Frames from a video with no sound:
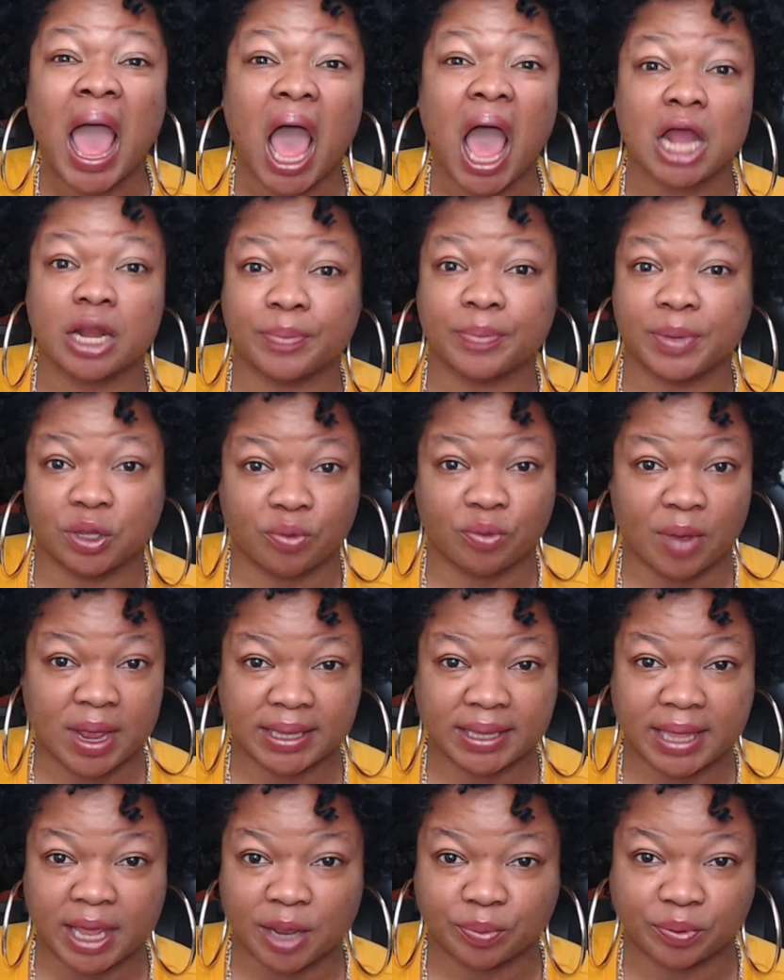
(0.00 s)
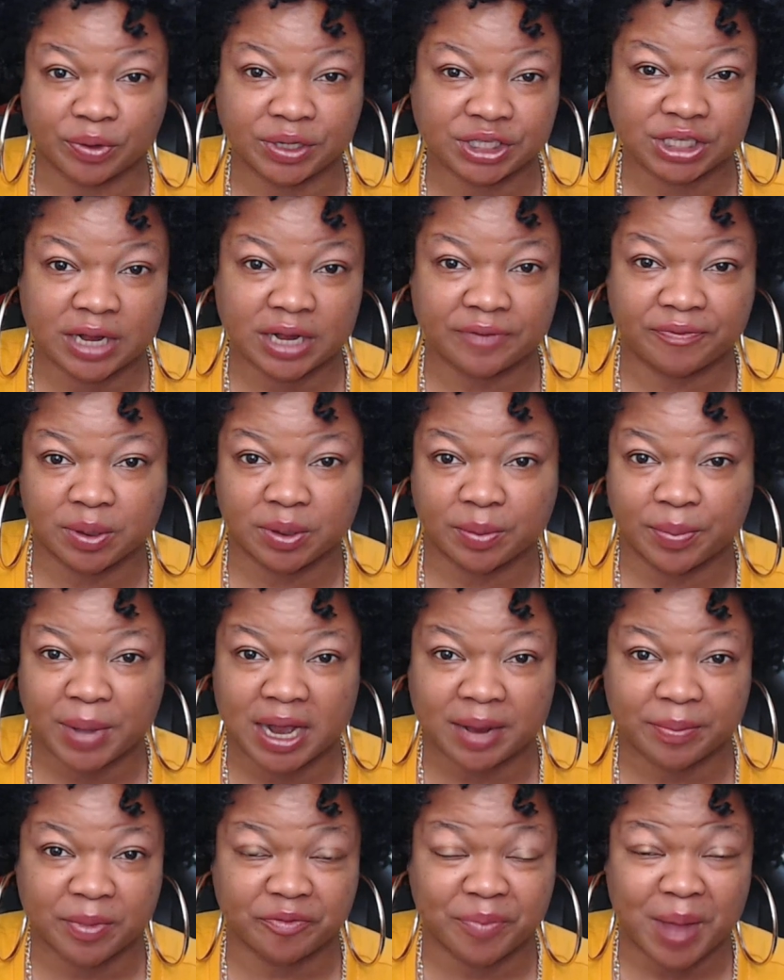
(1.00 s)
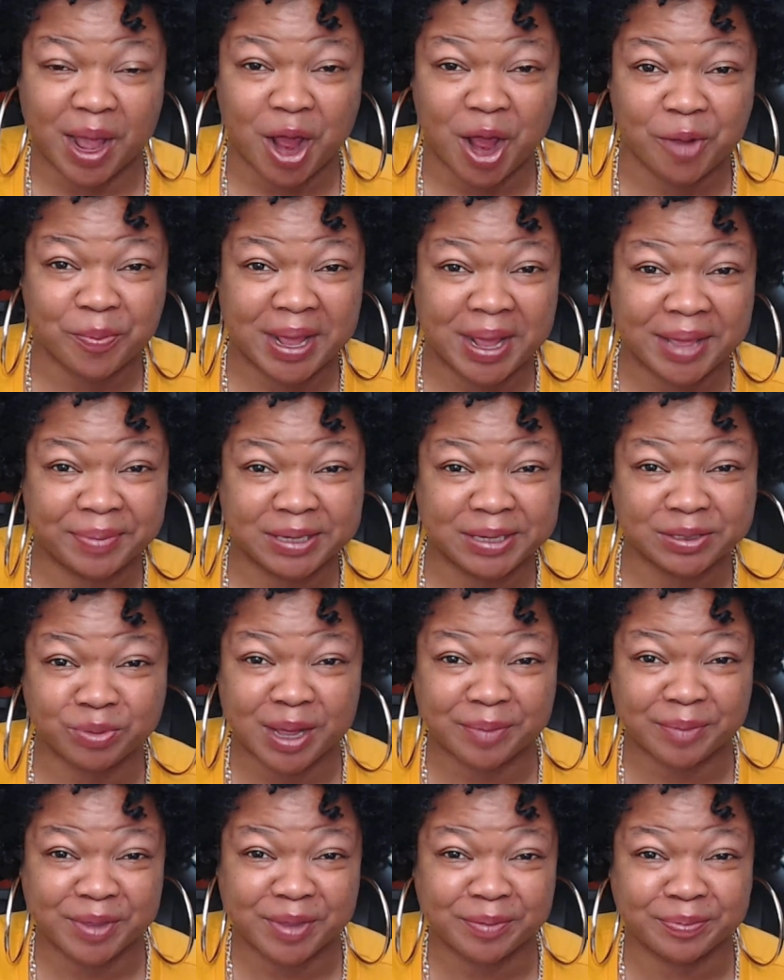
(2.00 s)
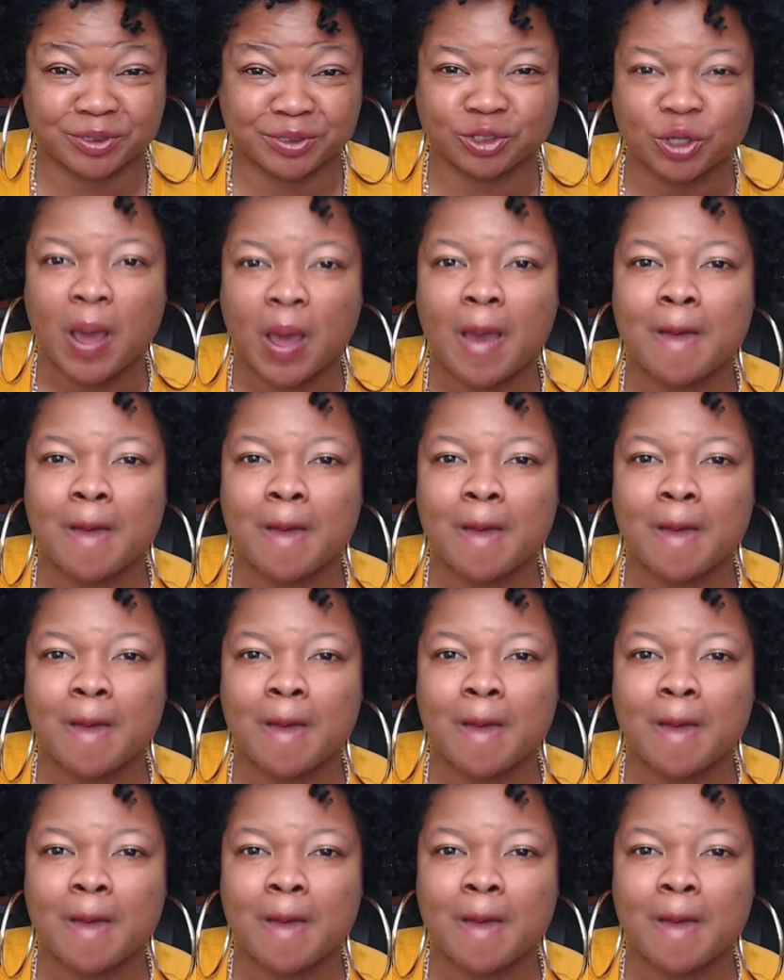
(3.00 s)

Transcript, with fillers: It'd be greatly appreciated from the bottom of my heart, my peeps, my peoples.